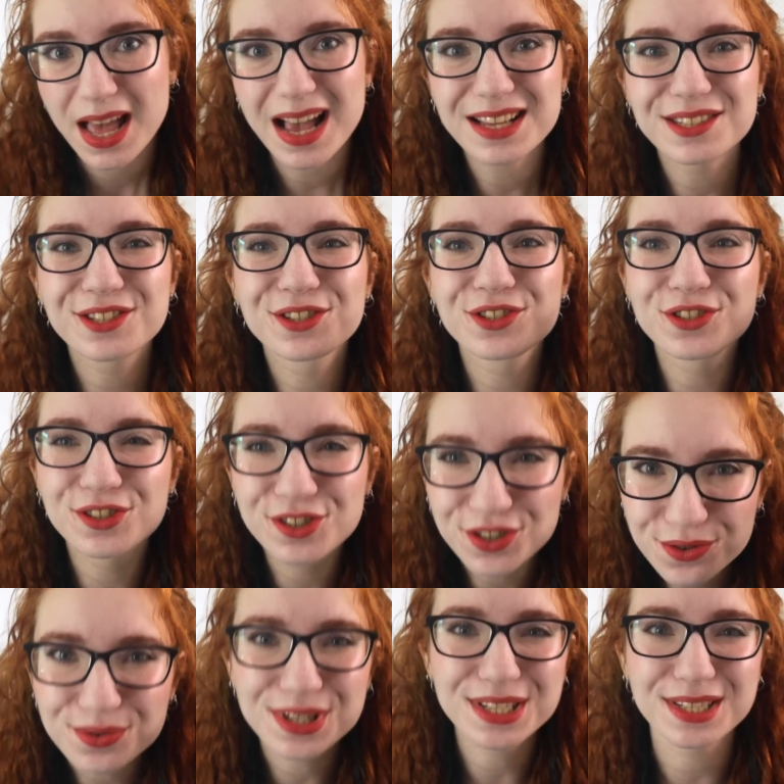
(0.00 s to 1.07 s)
As
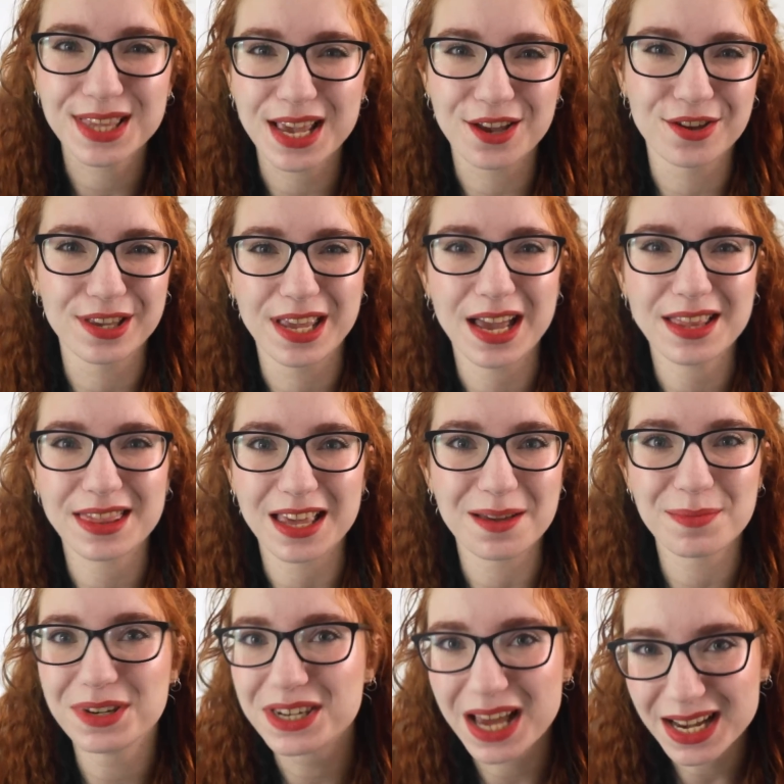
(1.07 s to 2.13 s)
soon as they could get
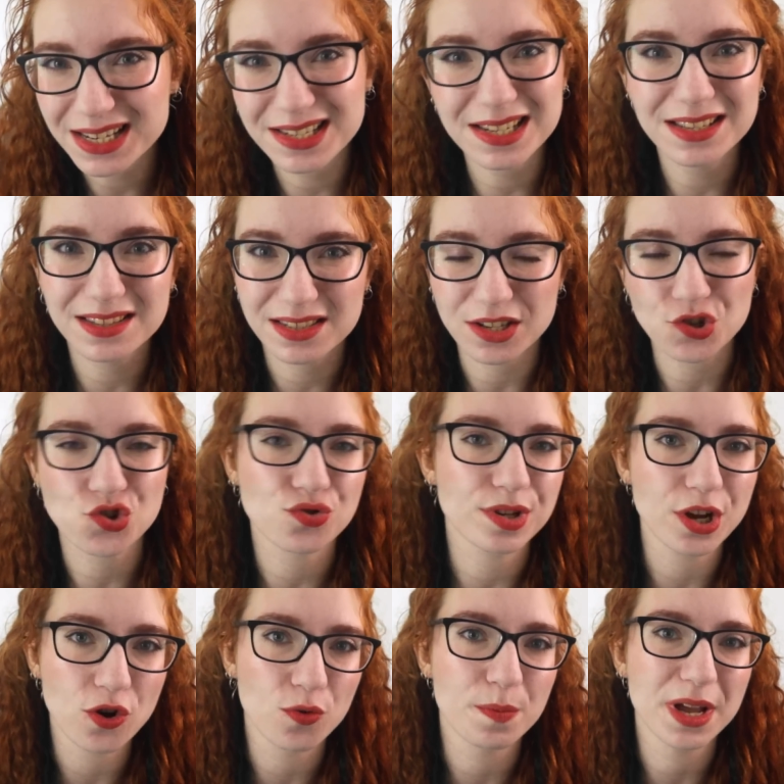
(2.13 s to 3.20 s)
them, 19th
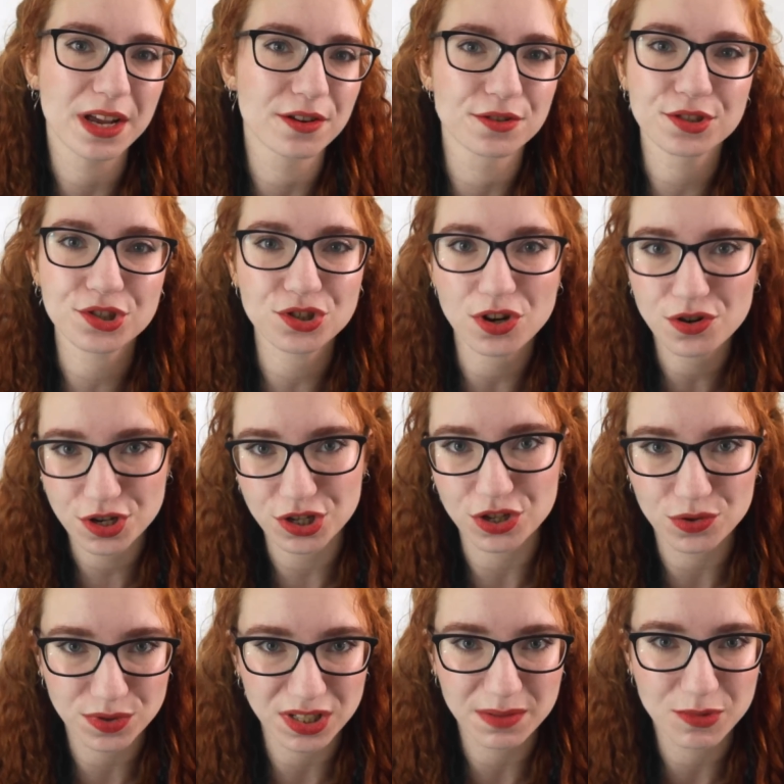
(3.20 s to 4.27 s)
century homemakers started
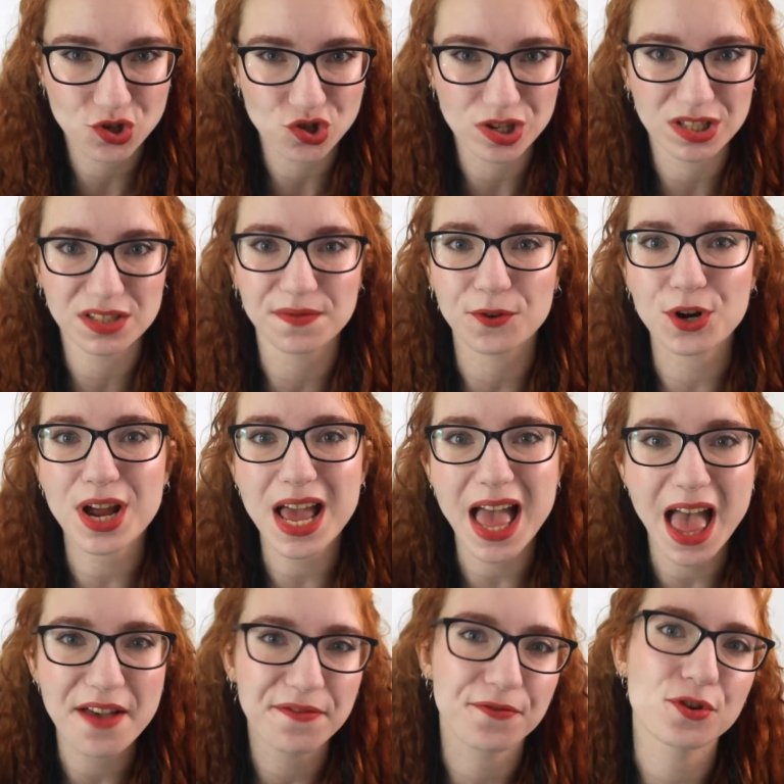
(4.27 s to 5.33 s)
using machines for
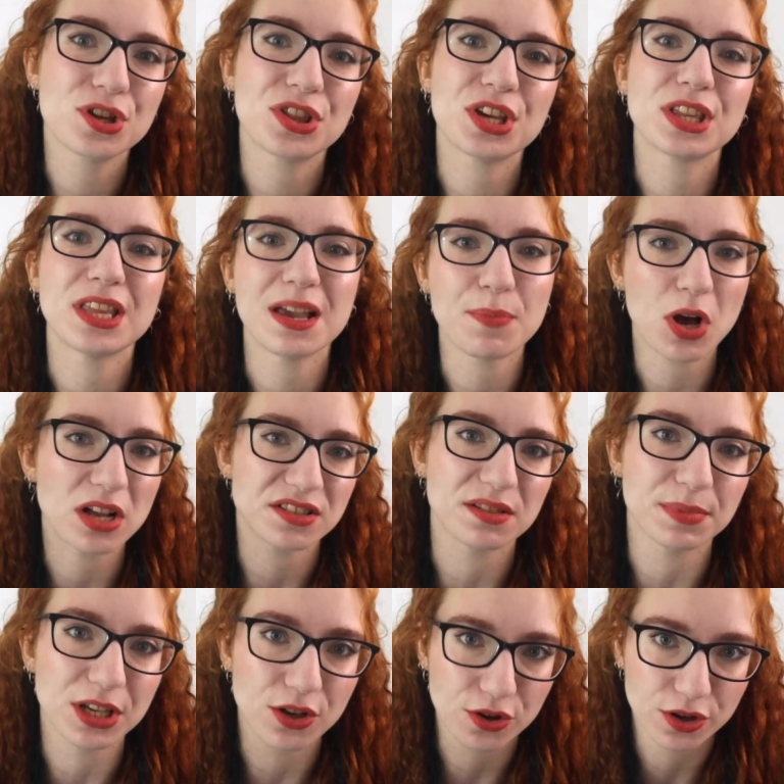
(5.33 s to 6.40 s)
everything they
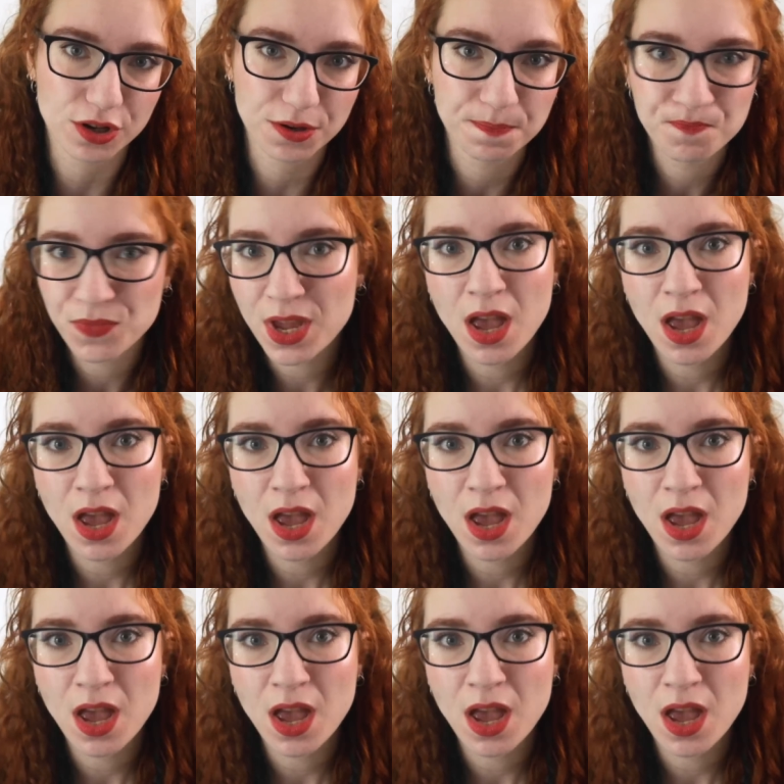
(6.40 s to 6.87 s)
possibly could.